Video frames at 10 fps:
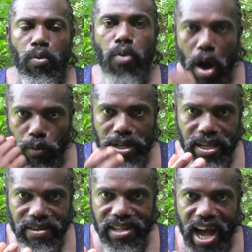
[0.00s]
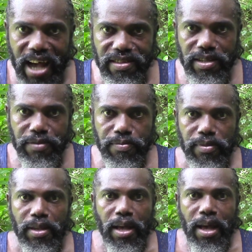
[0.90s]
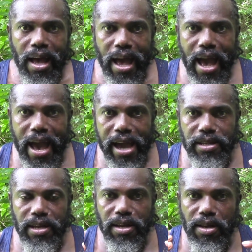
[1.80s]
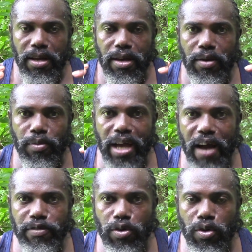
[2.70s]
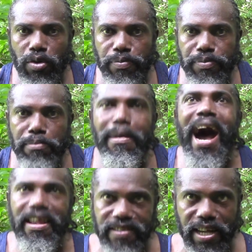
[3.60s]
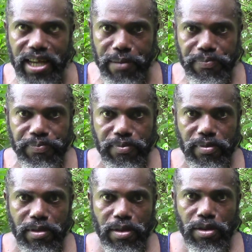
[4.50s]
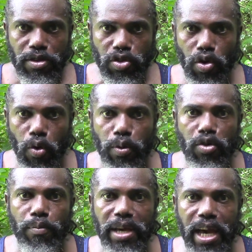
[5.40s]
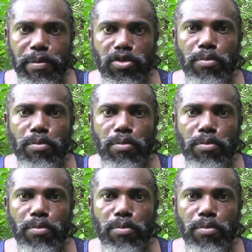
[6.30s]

work with these laws and we have to master them so we could be able to